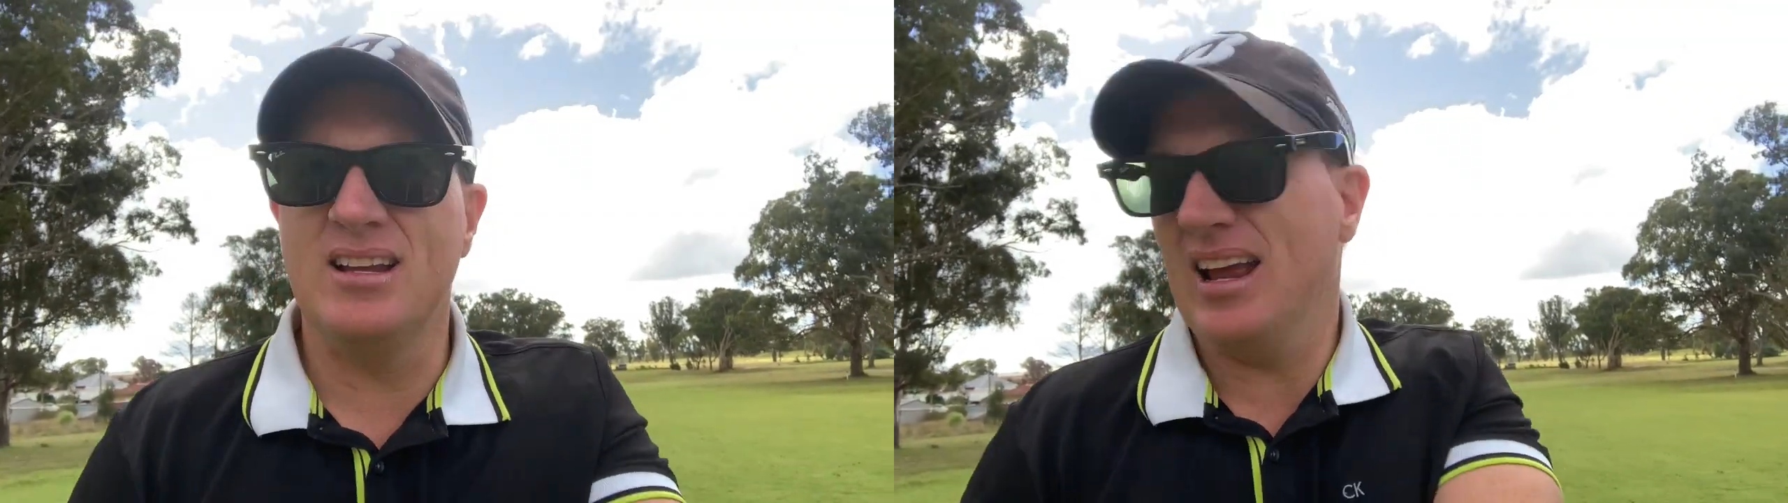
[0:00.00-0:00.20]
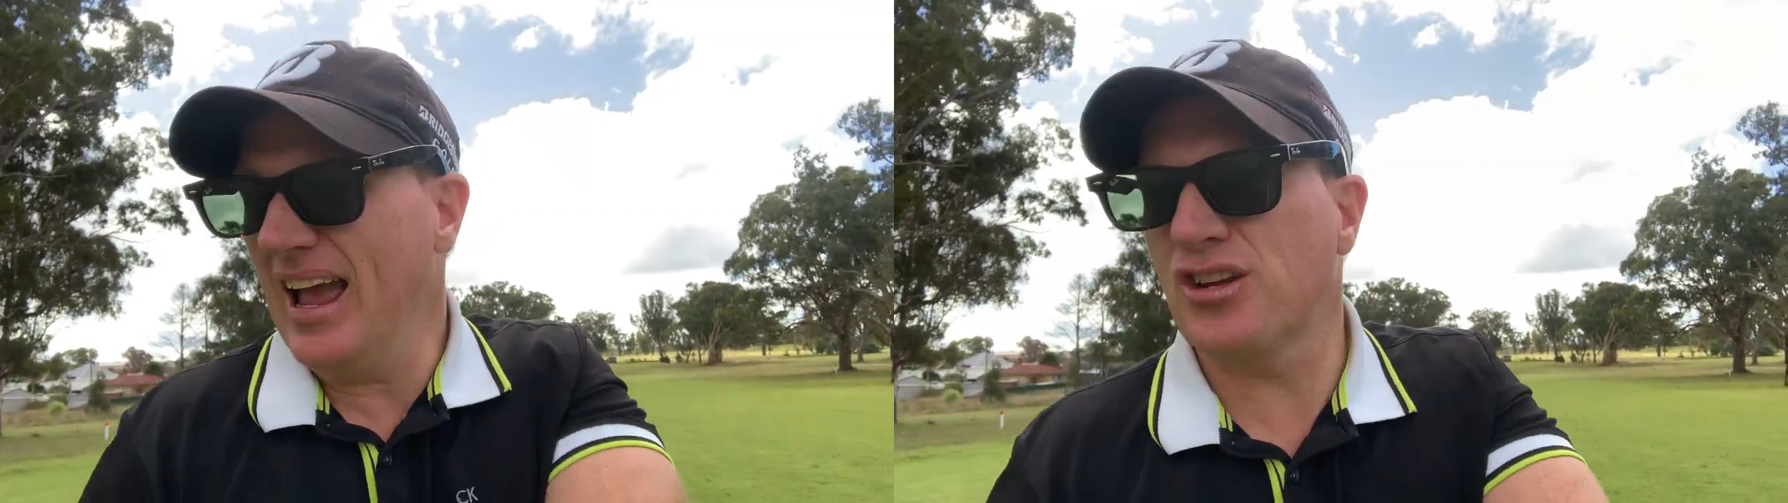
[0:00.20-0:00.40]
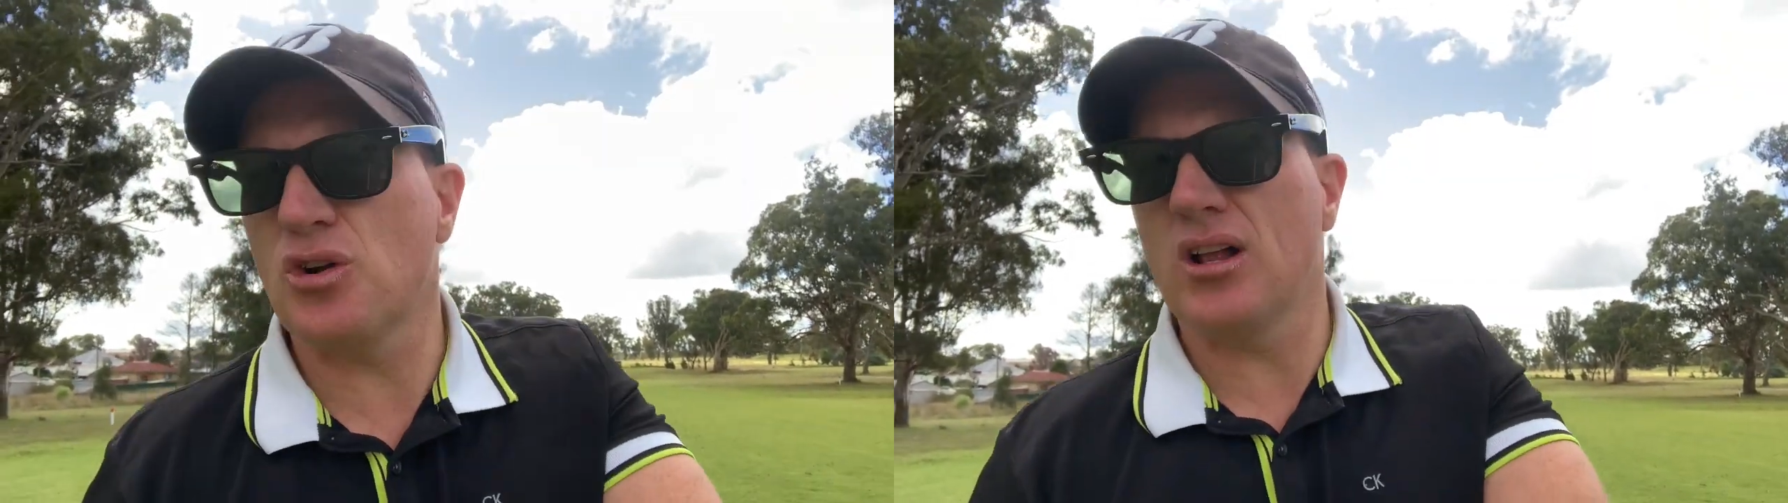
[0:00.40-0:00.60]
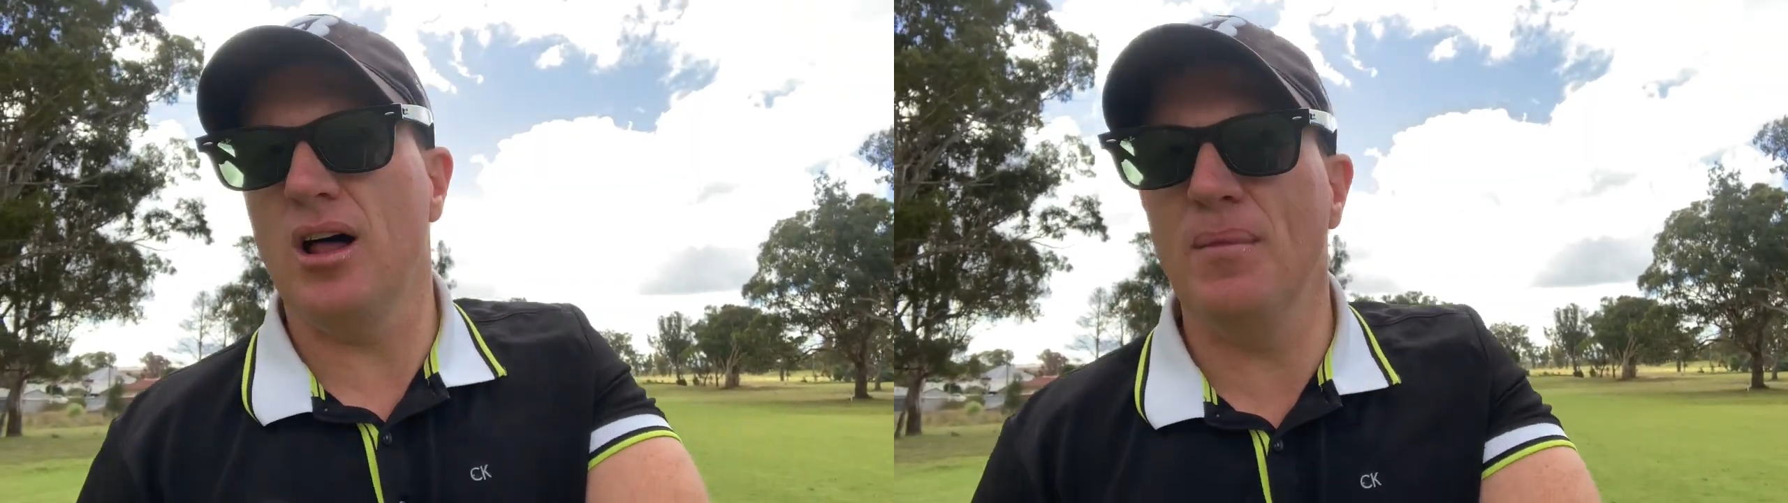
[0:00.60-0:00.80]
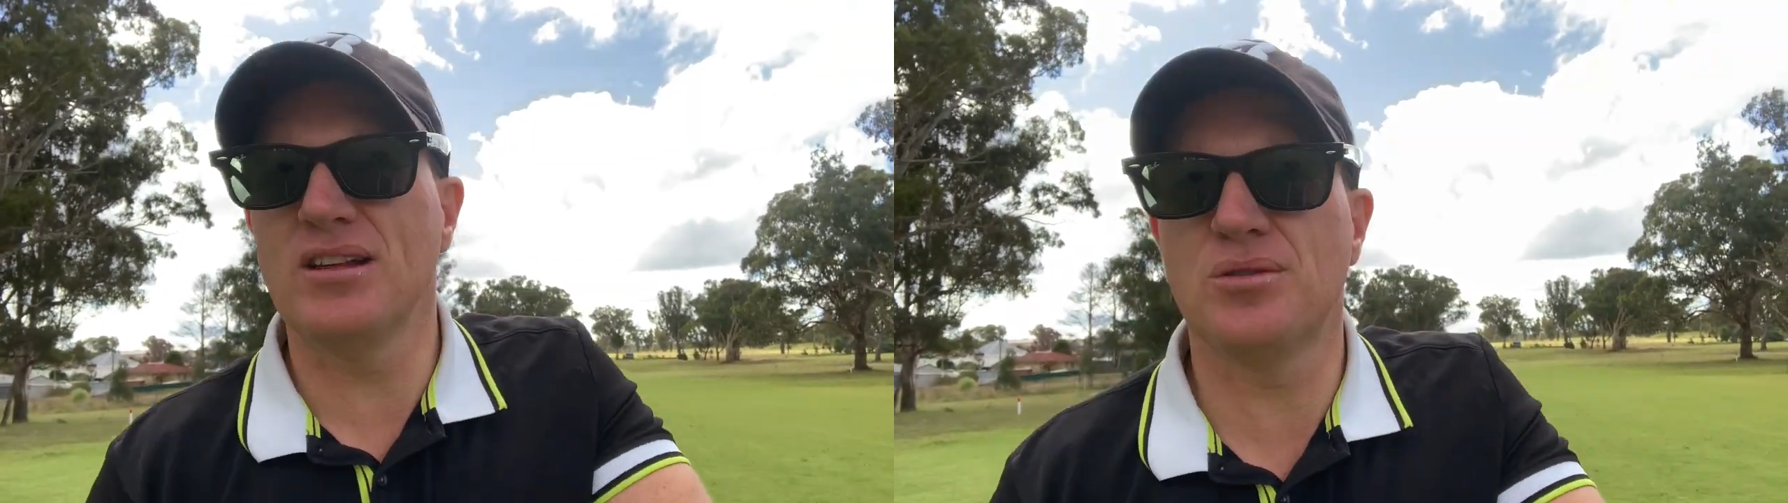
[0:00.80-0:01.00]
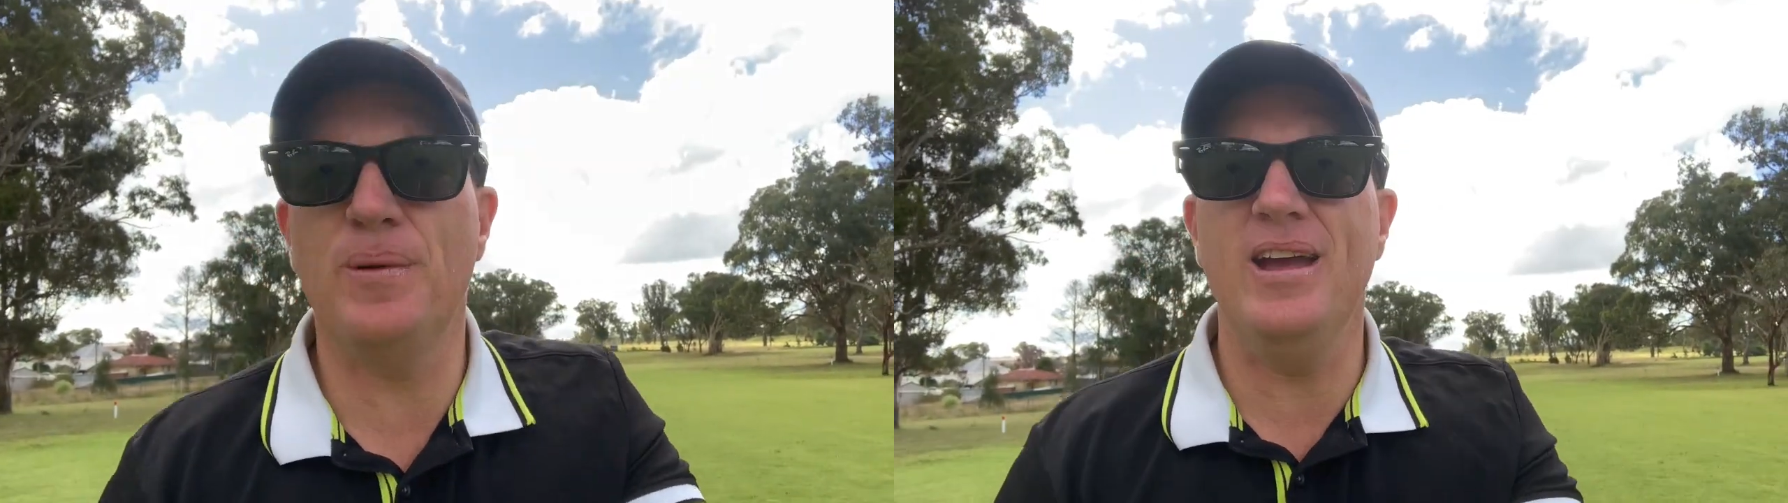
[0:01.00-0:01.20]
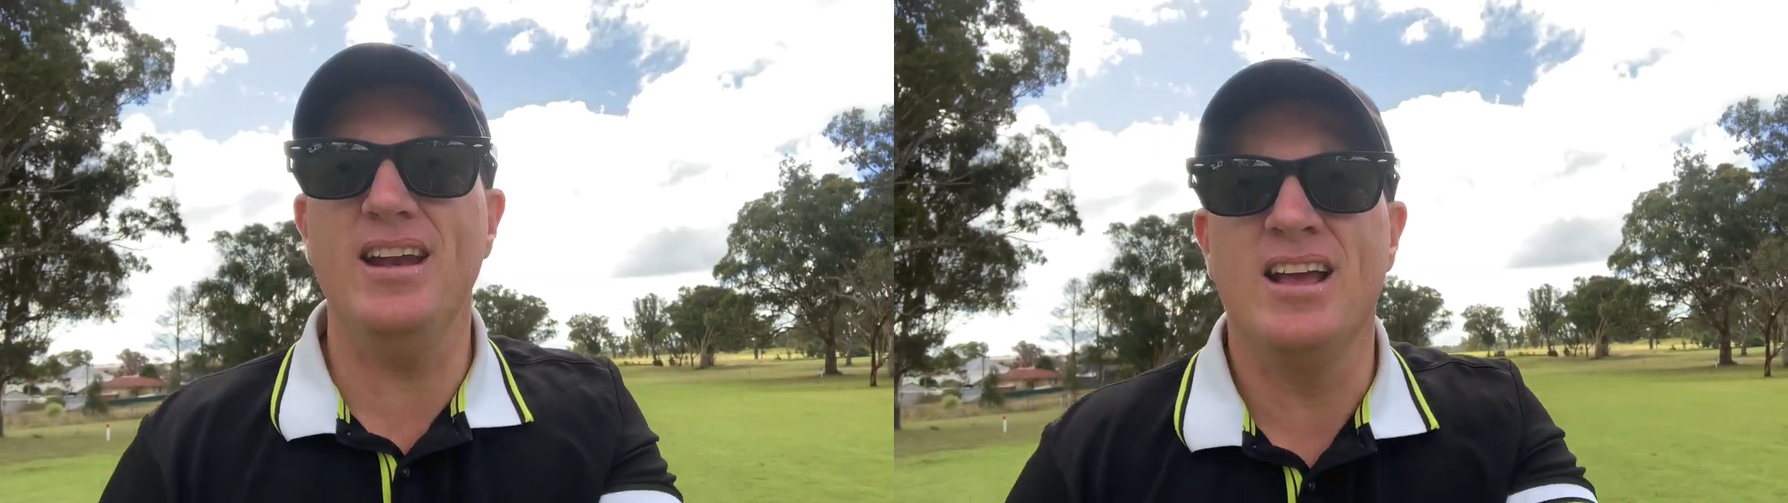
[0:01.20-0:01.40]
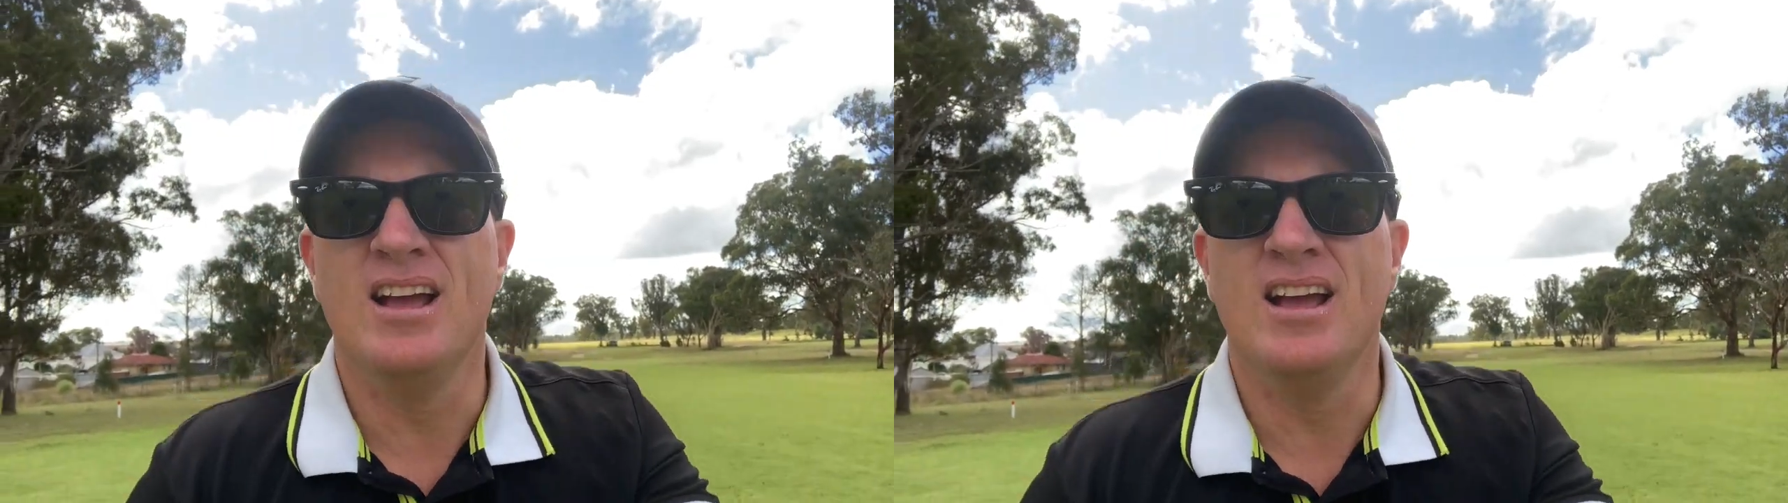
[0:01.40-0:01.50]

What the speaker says: extra club head speed